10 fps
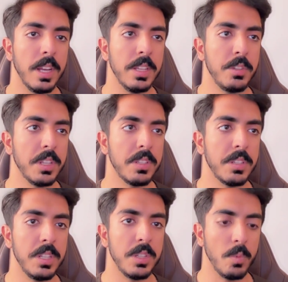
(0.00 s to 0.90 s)
As you can see,
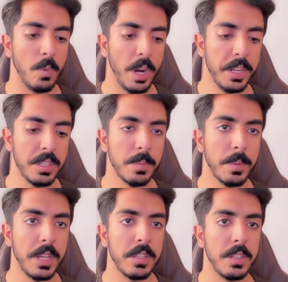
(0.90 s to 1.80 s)
this white
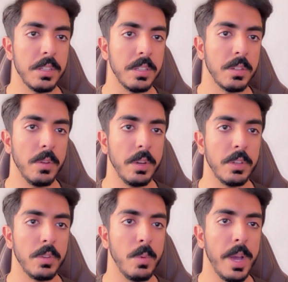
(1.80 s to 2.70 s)
space is going
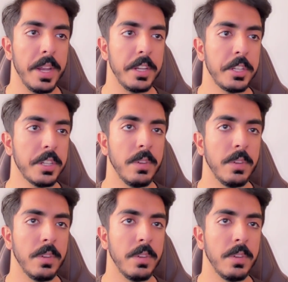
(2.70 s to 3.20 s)
to vanish.